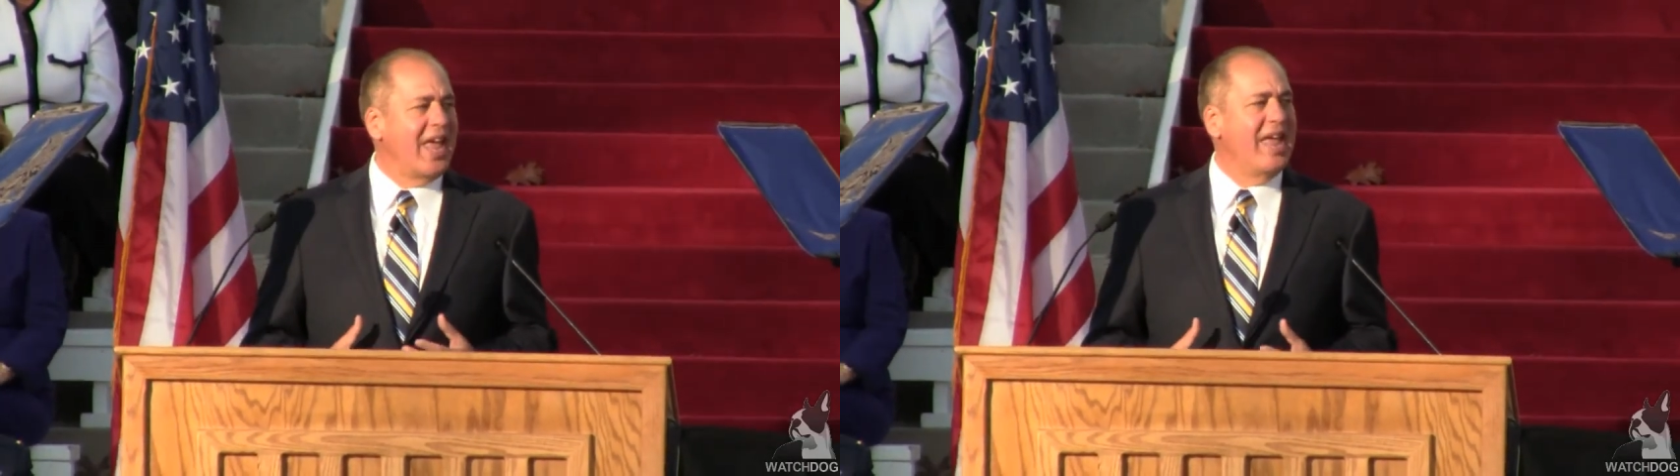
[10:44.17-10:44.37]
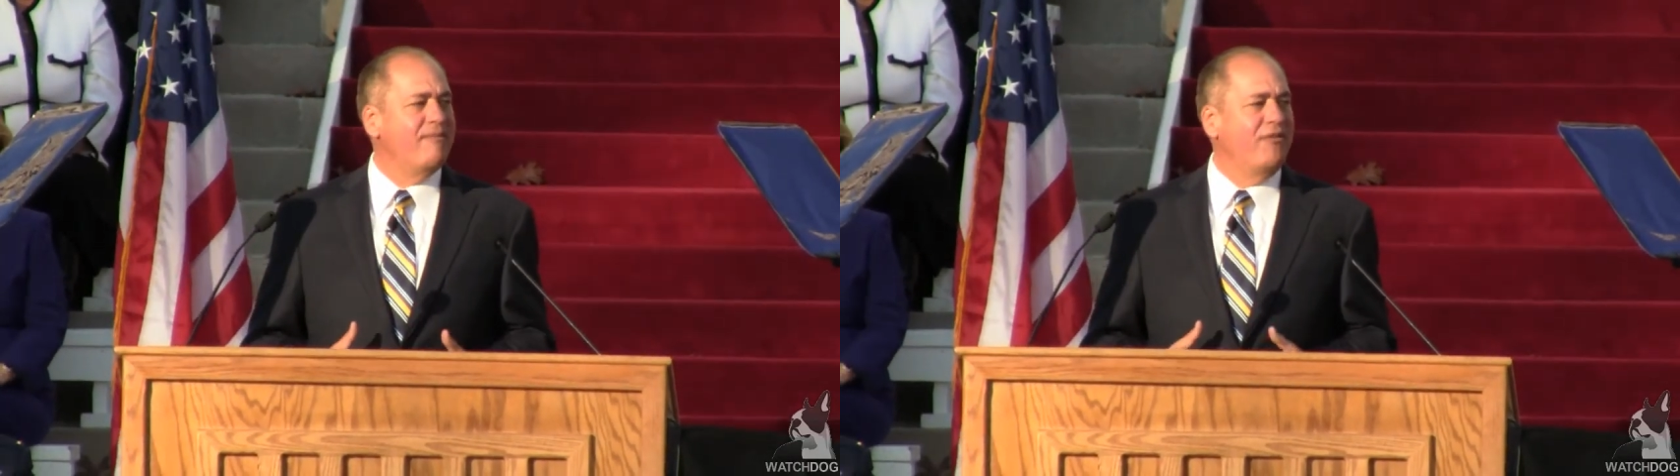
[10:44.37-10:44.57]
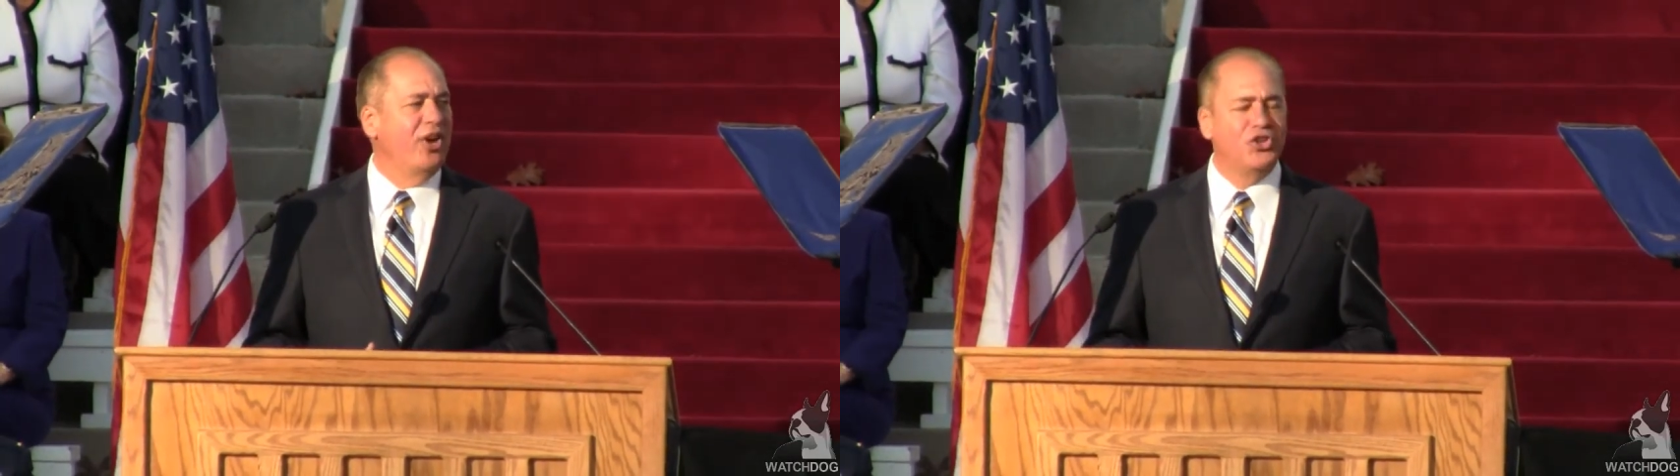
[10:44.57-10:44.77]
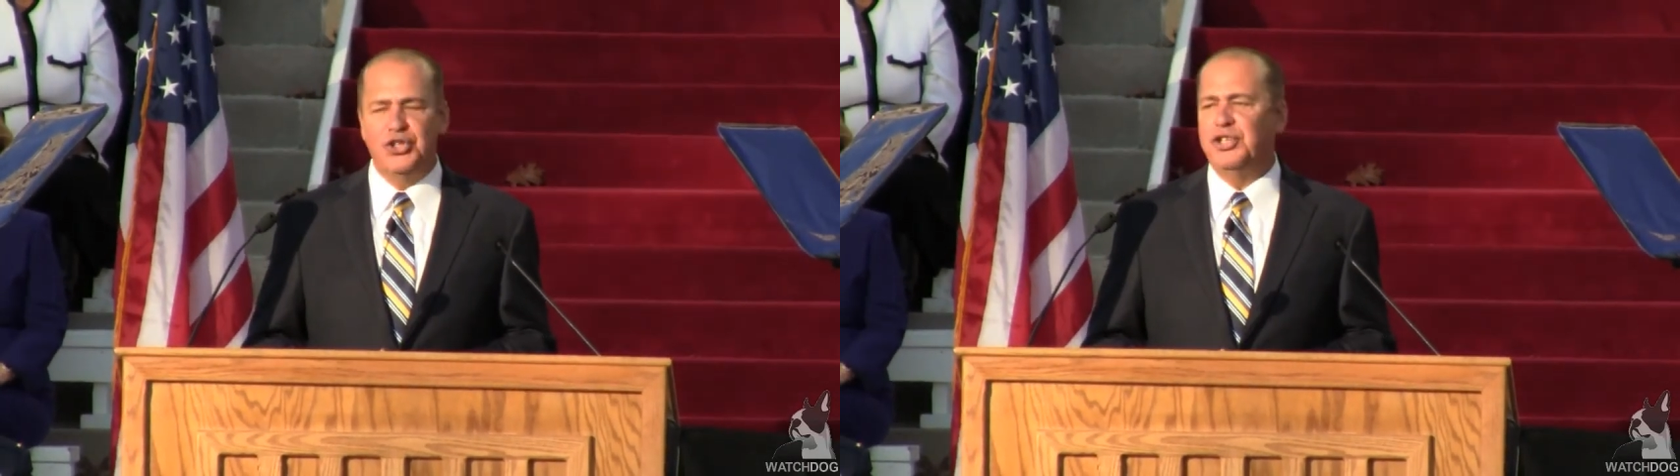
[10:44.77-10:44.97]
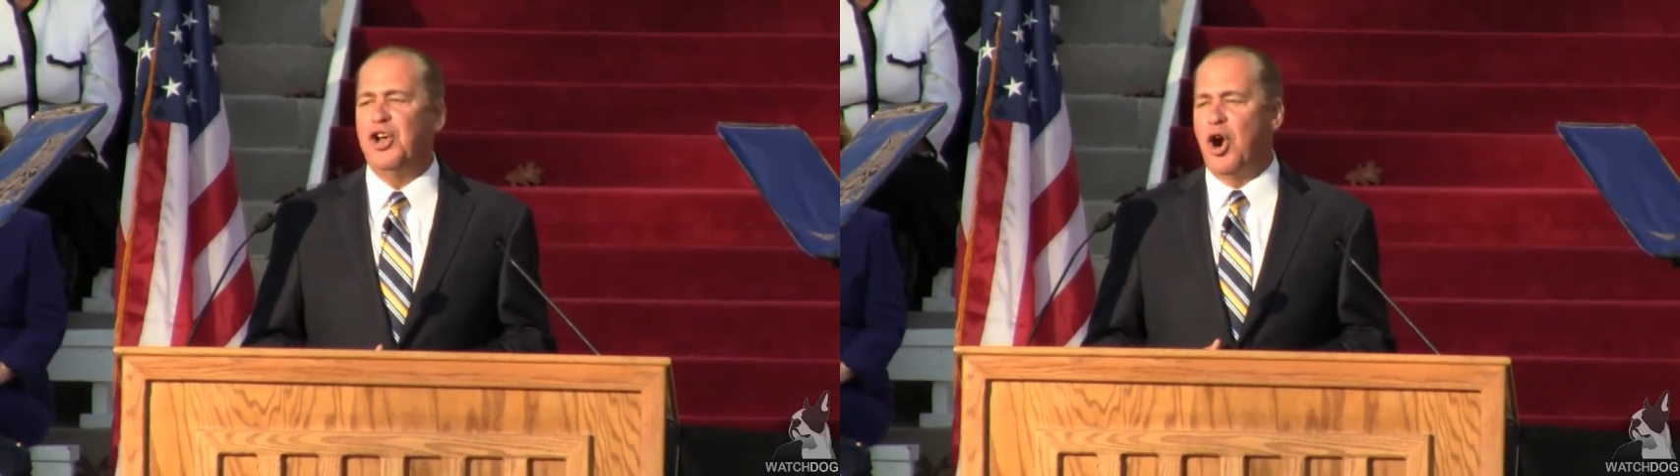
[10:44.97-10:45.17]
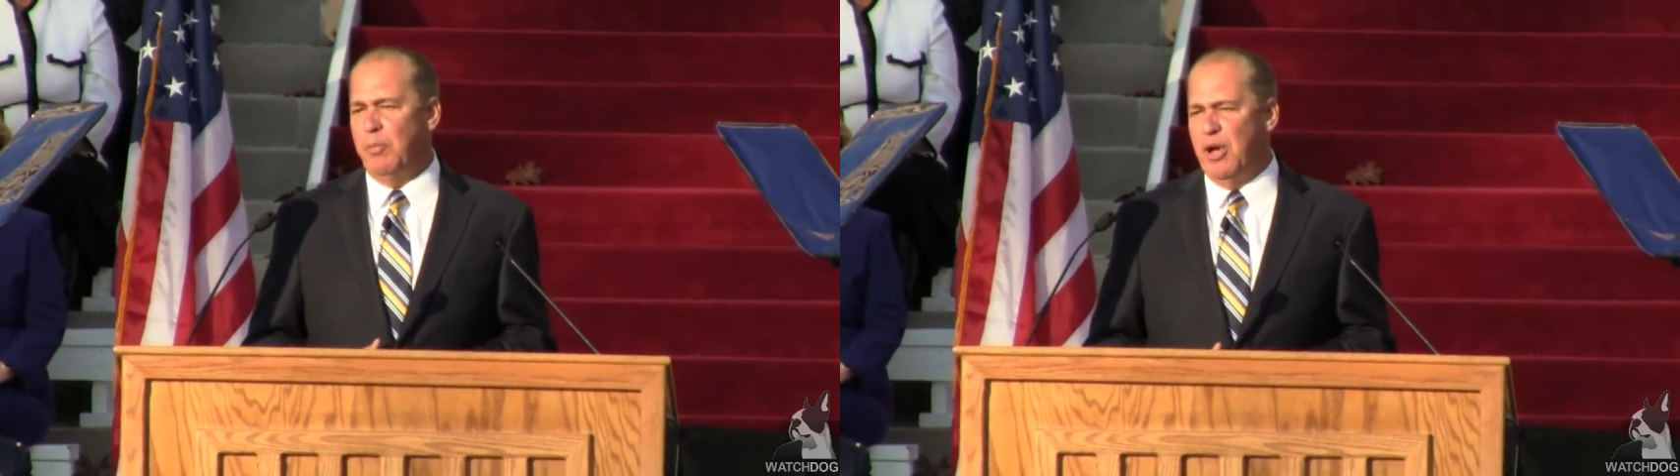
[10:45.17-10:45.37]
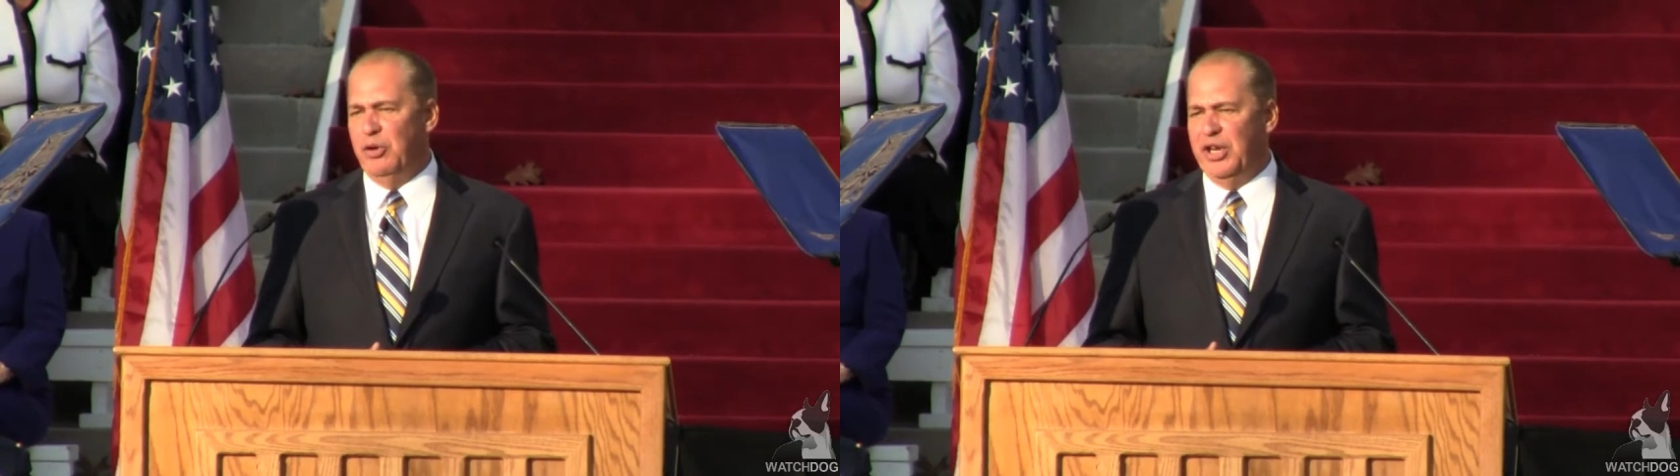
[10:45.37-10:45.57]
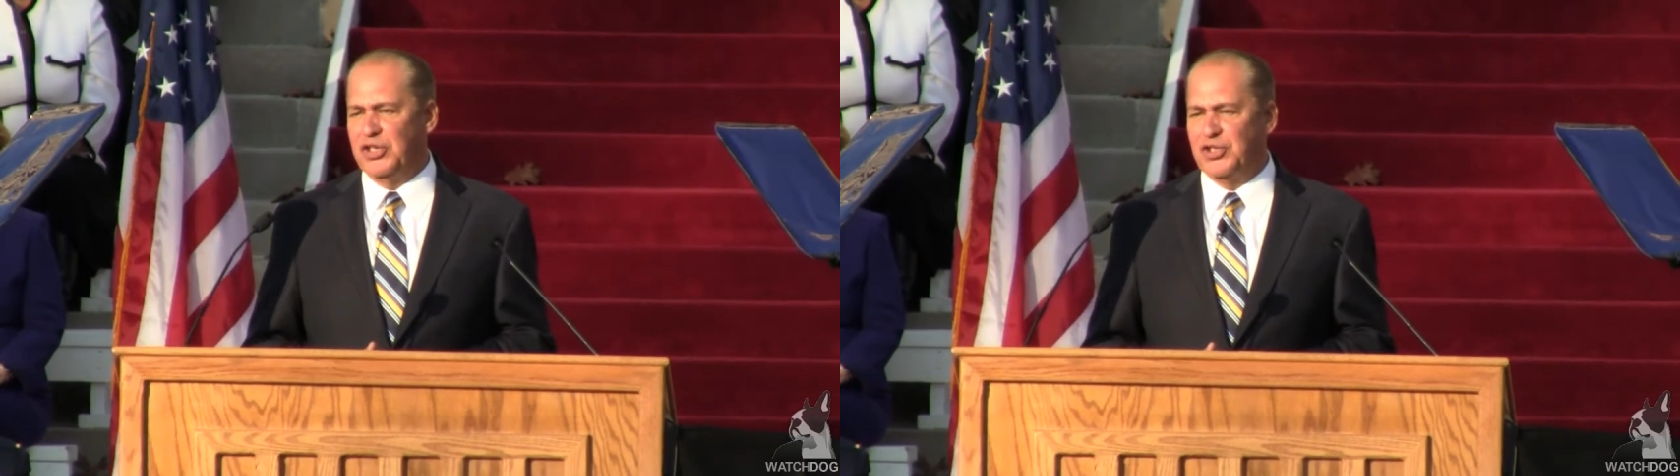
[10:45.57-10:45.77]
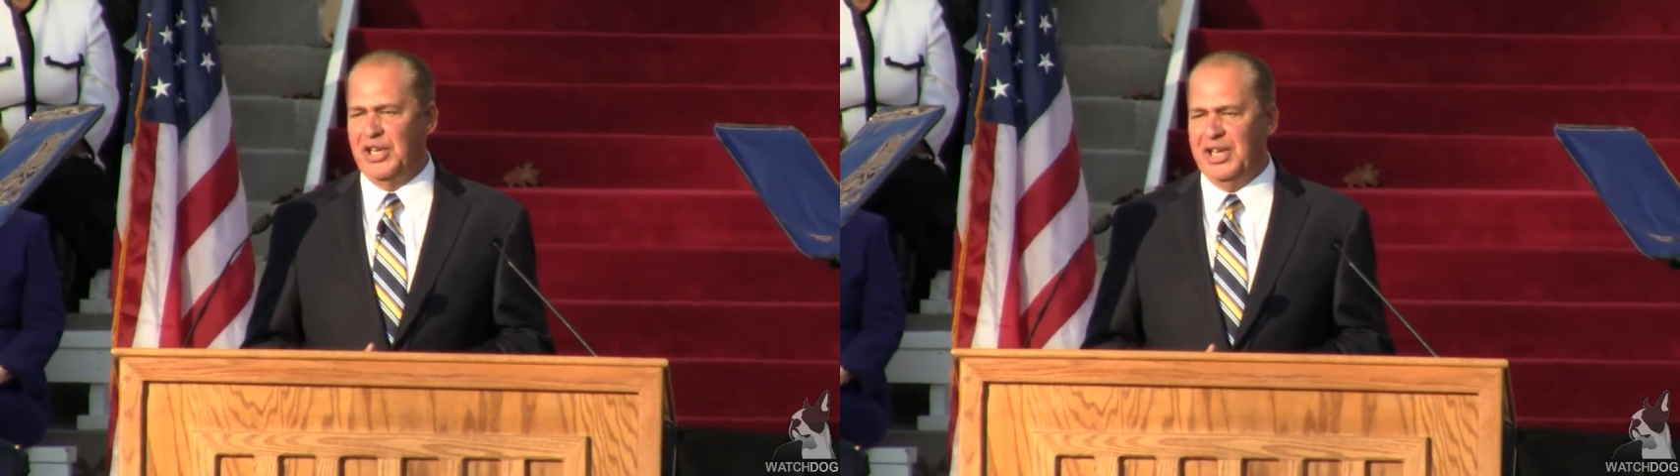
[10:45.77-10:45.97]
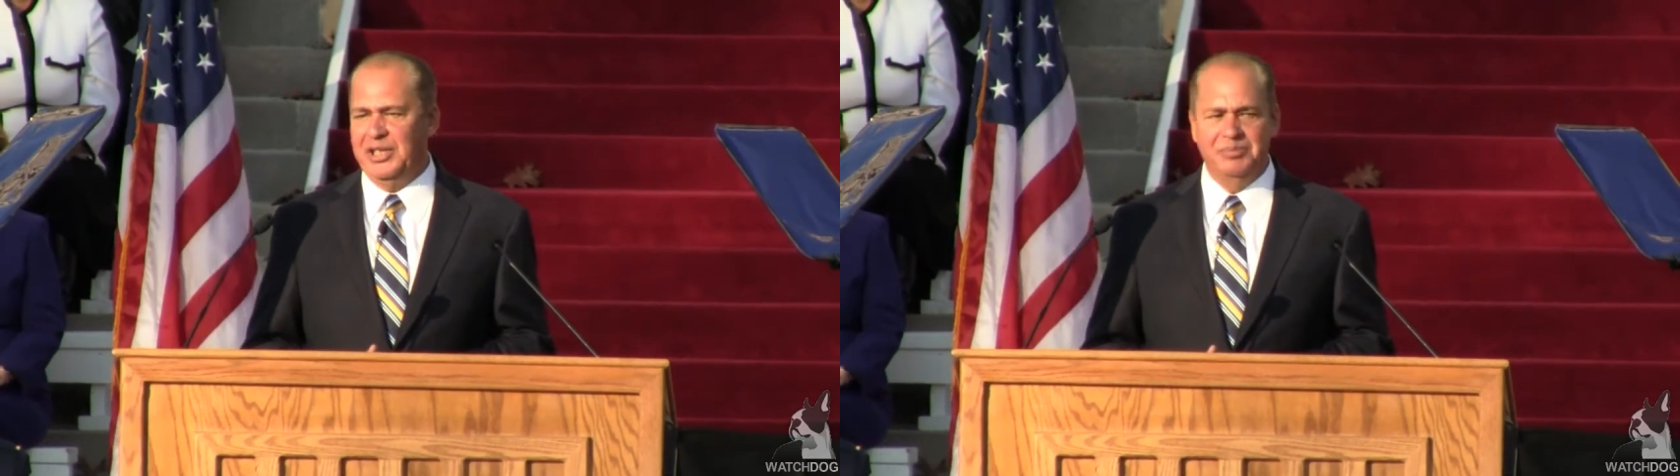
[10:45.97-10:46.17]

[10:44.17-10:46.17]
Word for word: can function harmoniously.